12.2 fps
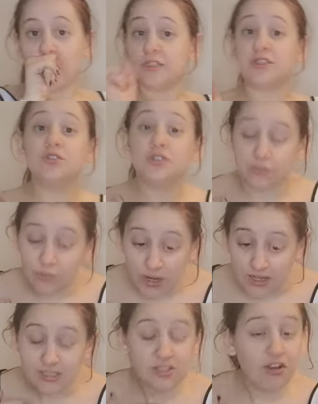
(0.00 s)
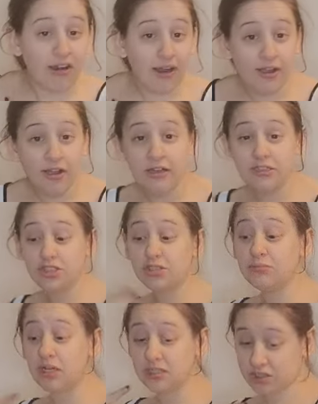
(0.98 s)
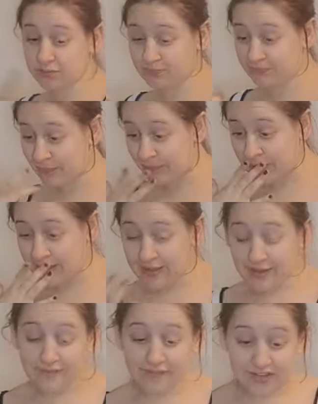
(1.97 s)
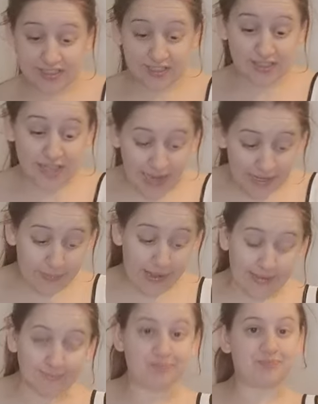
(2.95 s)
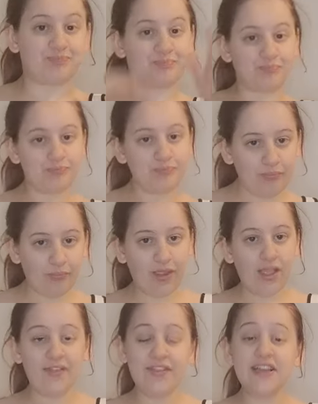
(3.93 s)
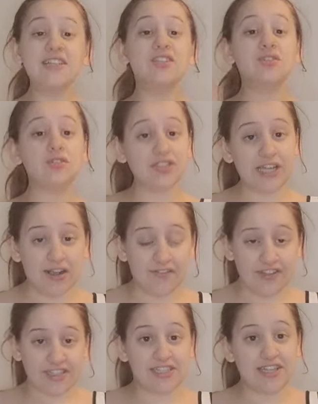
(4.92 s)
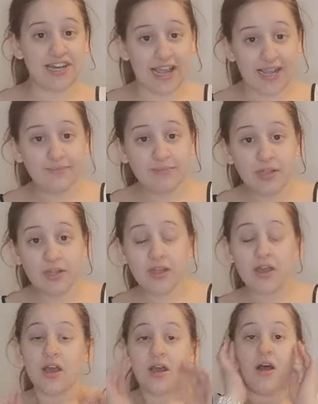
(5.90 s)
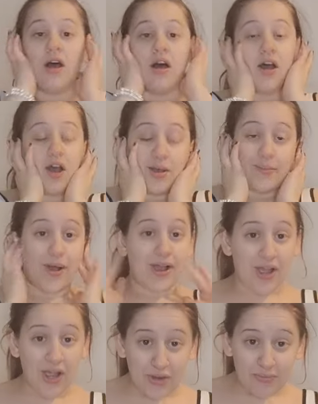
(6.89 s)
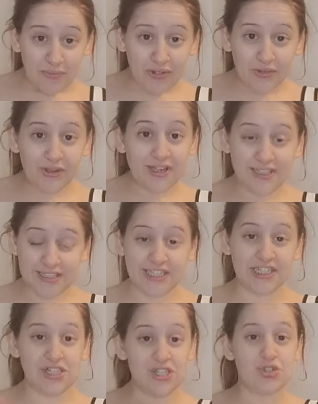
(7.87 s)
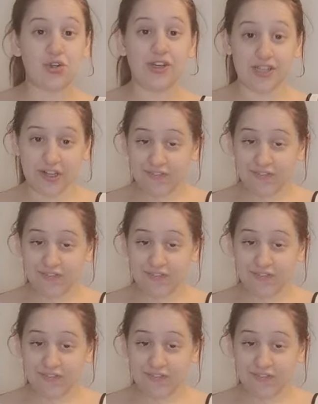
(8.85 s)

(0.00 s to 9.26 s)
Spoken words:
Excuse me, sorry, too much fizziness. Anyway, these are all the outfits today. I hope you did enjoy this